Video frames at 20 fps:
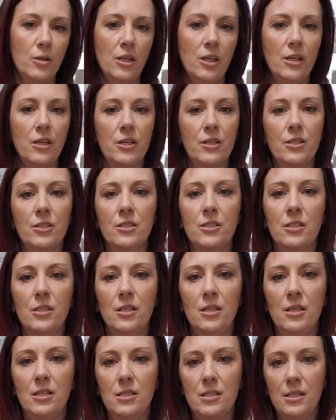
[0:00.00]
ears
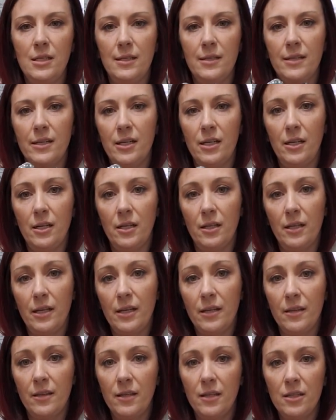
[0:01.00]
is either kind of
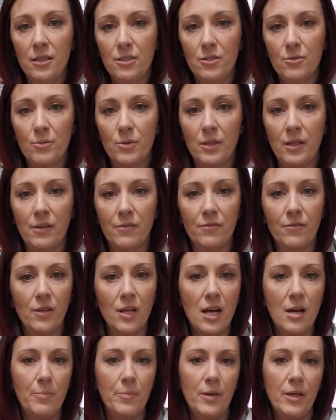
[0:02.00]
like this, where they're
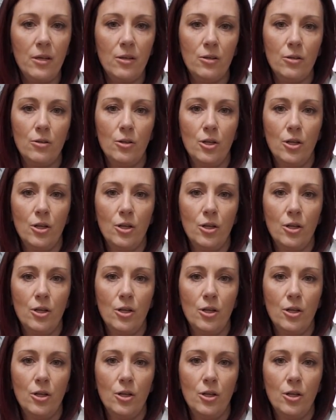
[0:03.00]
flopping,